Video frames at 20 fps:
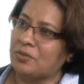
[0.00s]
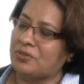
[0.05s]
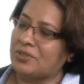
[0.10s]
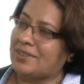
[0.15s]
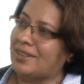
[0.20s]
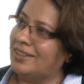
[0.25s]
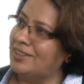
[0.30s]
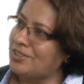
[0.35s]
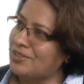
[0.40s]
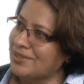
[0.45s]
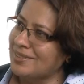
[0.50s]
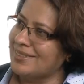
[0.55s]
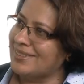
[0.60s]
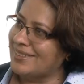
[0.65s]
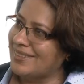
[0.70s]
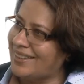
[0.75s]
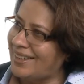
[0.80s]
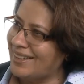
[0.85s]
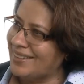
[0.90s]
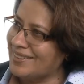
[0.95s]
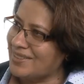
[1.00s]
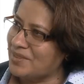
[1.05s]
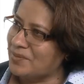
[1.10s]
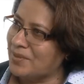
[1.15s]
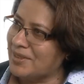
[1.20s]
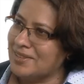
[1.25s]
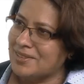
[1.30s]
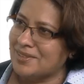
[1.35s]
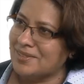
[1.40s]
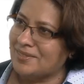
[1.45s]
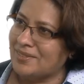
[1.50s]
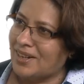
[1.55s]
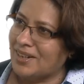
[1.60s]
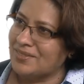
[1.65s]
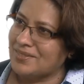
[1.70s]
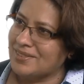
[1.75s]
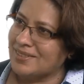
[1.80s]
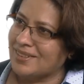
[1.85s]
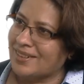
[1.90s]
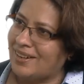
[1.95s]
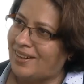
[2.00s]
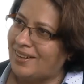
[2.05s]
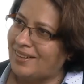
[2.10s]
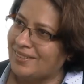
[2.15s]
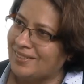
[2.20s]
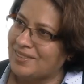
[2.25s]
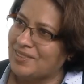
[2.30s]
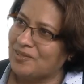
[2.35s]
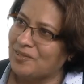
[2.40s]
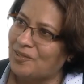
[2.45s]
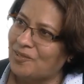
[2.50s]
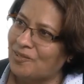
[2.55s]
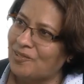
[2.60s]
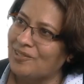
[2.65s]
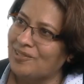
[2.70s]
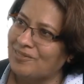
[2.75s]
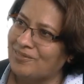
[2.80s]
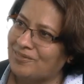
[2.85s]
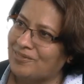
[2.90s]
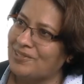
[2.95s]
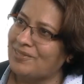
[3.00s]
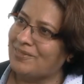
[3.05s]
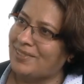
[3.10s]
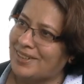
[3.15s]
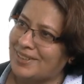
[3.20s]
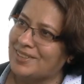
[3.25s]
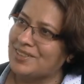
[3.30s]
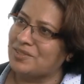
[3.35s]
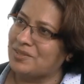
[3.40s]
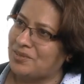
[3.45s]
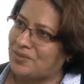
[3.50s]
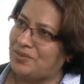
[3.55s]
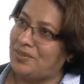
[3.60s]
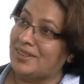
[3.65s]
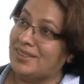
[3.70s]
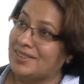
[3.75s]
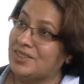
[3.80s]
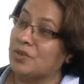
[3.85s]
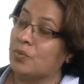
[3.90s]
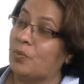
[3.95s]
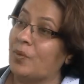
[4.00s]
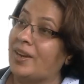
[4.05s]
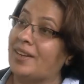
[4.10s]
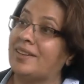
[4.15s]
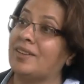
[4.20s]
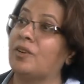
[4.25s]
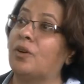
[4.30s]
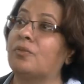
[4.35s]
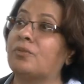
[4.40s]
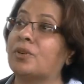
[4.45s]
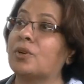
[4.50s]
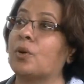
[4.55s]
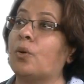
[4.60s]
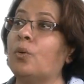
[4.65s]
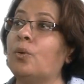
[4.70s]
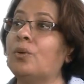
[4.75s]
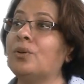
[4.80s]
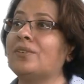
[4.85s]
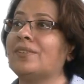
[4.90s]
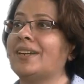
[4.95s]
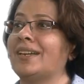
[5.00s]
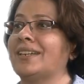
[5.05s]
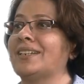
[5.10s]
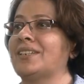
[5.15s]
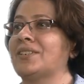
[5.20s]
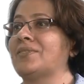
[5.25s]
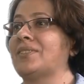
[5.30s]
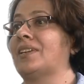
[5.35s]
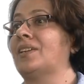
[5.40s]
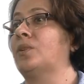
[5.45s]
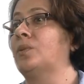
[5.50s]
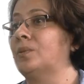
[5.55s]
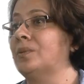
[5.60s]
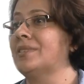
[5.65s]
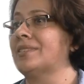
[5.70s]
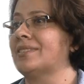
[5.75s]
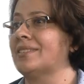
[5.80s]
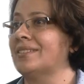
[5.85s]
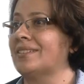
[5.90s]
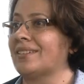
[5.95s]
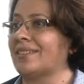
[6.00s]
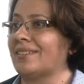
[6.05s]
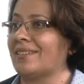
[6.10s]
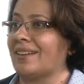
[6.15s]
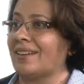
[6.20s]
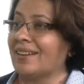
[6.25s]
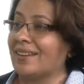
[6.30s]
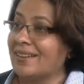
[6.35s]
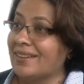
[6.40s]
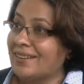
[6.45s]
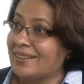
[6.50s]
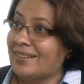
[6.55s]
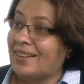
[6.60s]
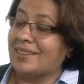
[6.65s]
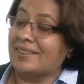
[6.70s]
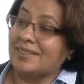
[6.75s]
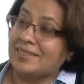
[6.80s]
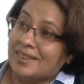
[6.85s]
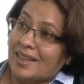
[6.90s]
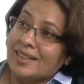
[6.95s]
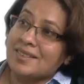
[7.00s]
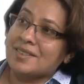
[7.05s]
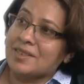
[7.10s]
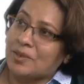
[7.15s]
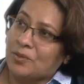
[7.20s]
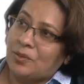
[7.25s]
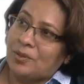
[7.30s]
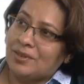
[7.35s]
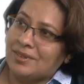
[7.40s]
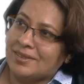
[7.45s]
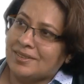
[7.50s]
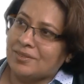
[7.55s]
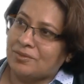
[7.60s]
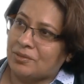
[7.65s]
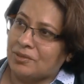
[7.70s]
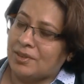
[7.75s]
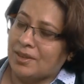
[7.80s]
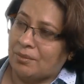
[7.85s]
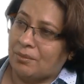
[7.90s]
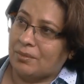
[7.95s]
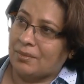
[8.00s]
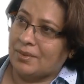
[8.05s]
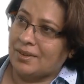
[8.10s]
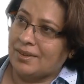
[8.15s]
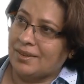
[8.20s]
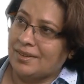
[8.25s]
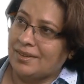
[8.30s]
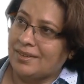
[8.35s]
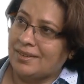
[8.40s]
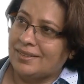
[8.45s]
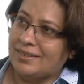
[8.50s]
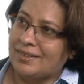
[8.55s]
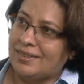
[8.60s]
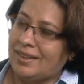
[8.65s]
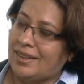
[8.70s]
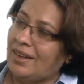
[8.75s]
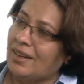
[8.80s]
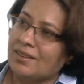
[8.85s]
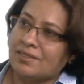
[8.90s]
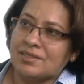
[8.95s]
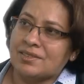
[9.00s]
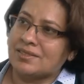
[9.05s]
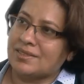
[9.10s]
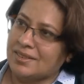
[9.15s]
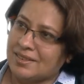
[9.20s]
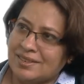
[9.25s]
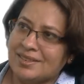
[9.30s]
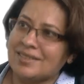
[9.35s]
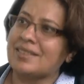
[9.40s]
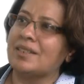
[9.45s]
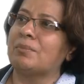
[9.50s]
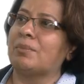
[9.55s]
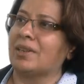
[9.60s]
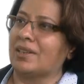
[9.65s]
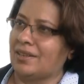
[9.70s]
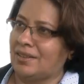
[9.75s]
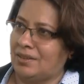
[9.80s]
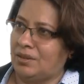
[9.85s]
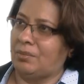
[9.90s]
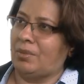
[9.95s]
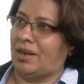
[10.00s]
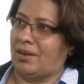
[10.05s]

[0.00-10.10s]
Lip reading: of attention she gets when she drives a car into a whole full-fledged wedding of her own relatives and her own circle, I think that's equality for them. They are seriously breaking the